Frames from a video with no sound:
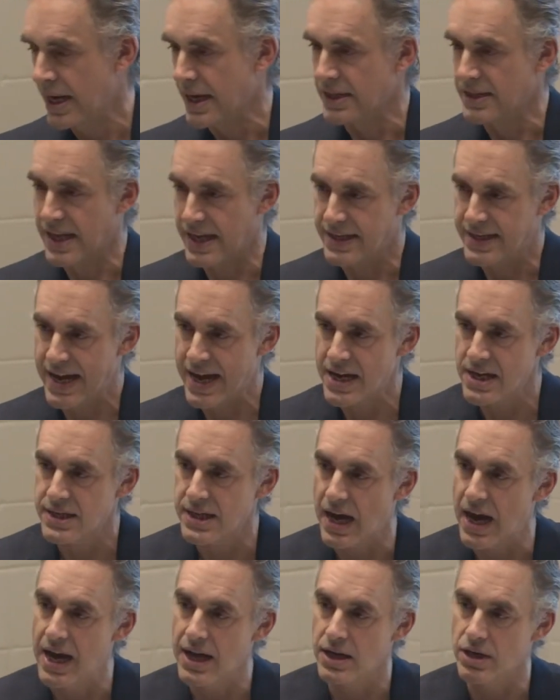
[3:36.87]
is they tend
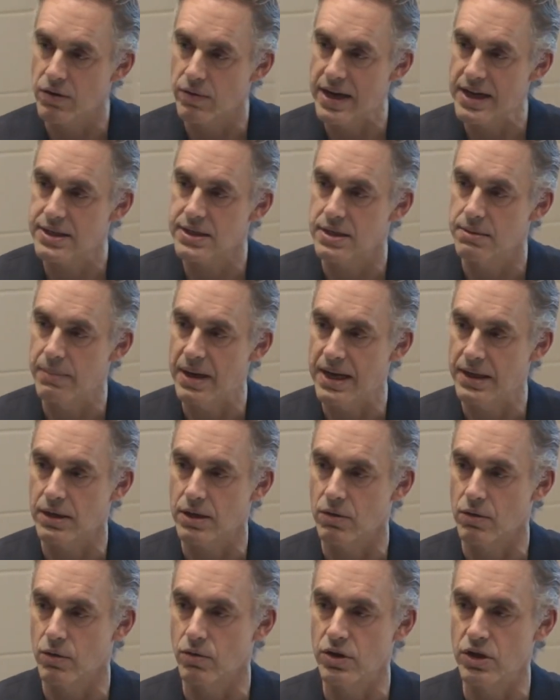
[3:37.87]
to underestimate
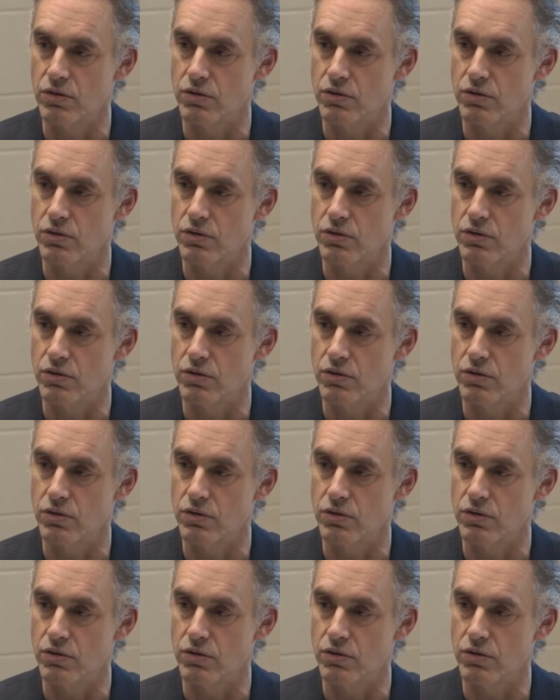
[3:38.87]
their own